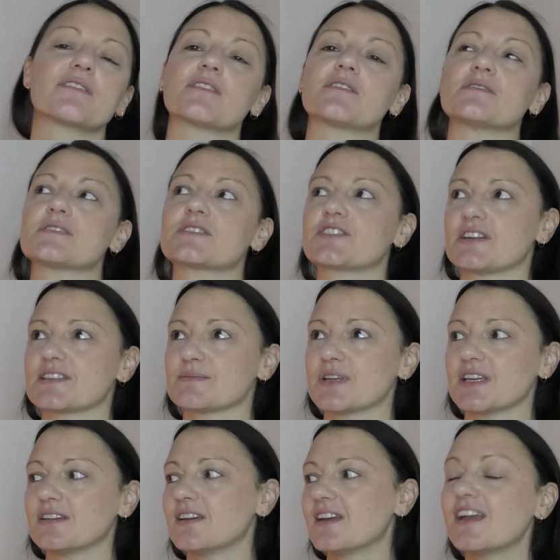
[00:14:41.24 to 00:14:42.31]
Because trust
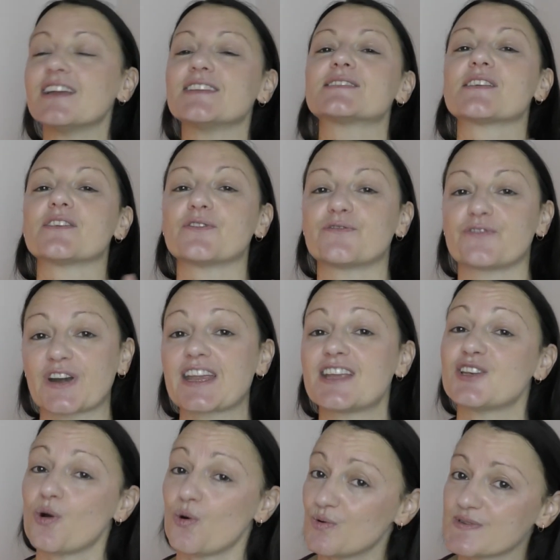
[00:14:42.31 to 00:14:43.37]
me, it's
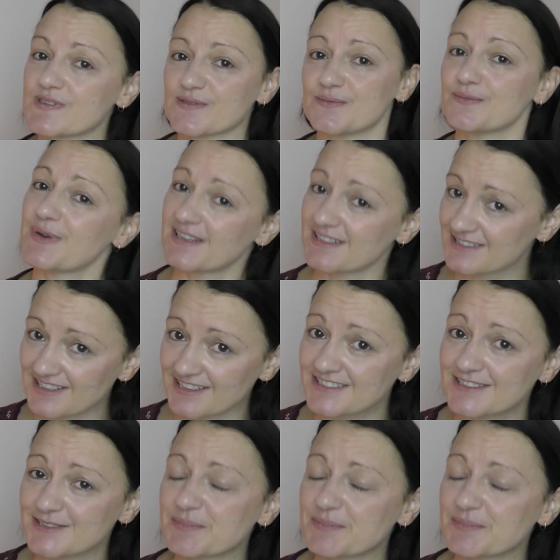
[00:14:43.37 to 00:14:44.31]
freaking awesome when it does,